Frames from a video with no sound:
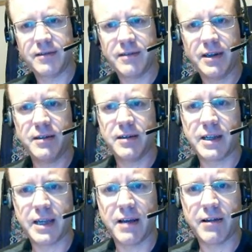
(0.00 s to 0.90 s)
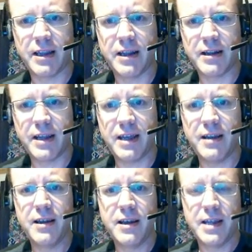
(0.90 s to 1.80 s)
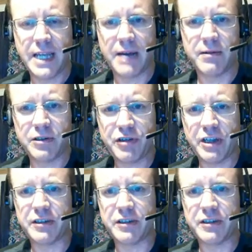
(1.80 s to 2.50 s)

right, and I calculate it again, now it would change.